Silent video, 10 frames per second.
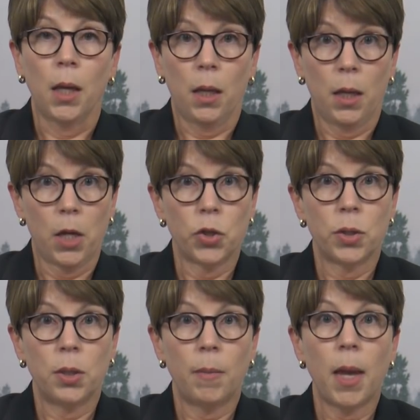An
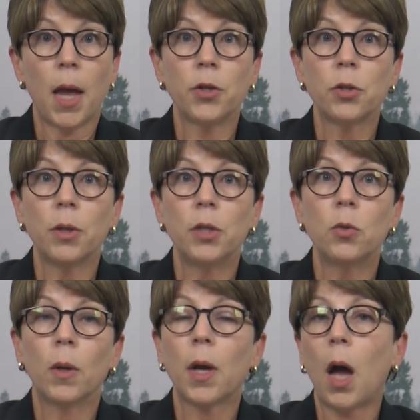agency may enter
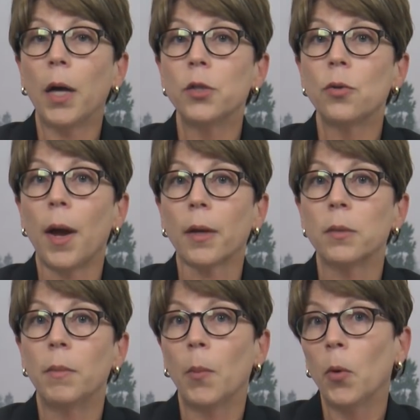into a
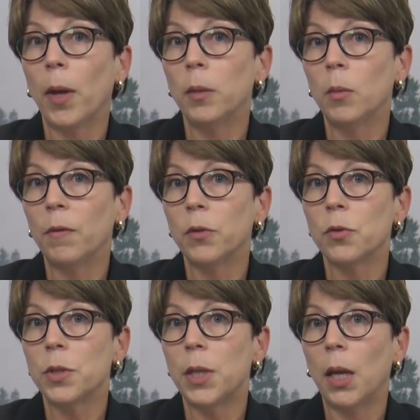contract, memorandum of
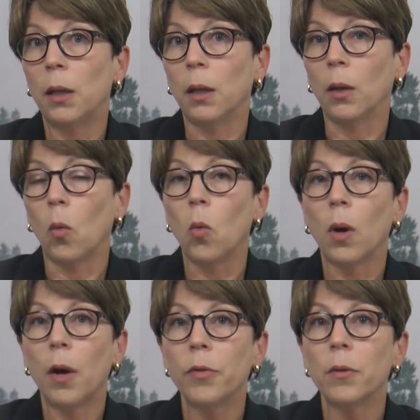understanding,
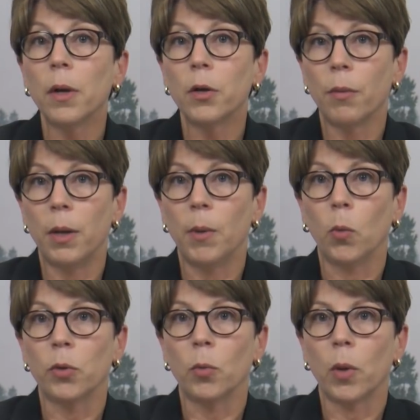or other agreement
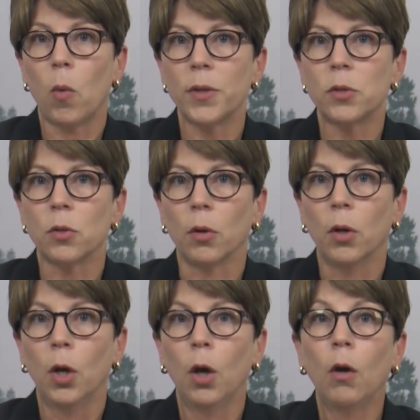with a requester
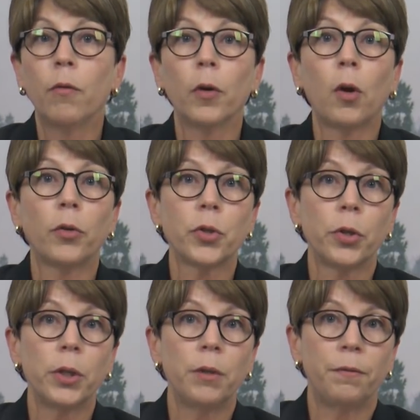for an
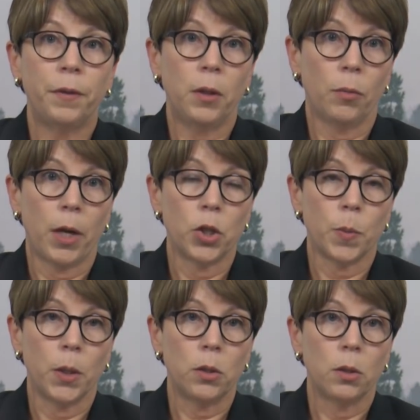alternative fee
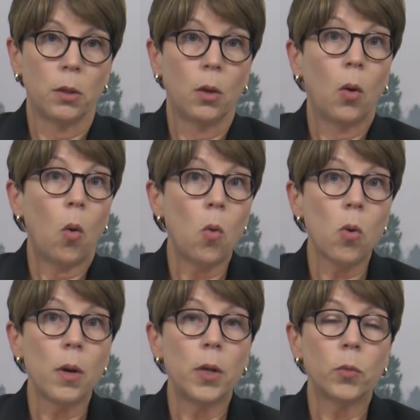arrangement,
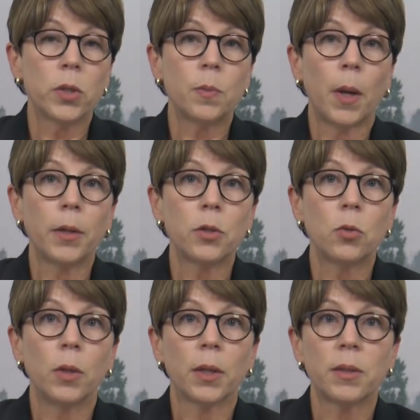or in response
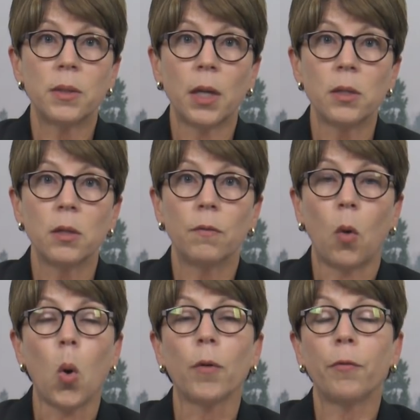to an extensive
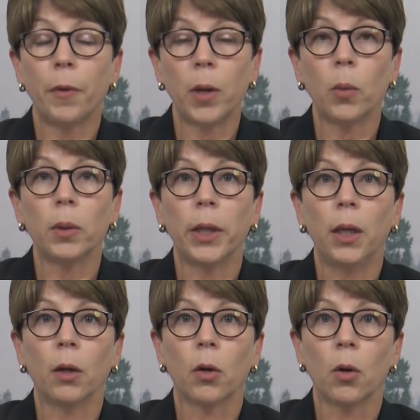or
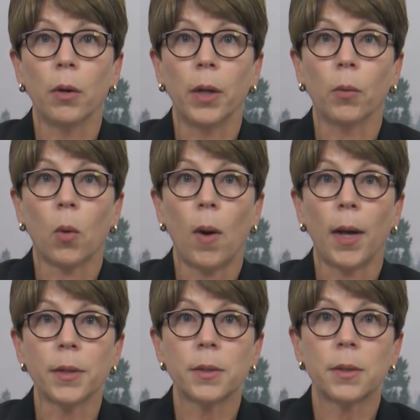frequently occurring
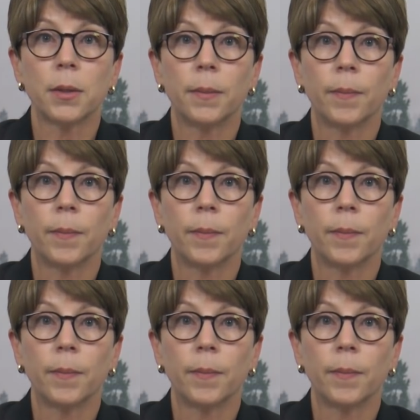request.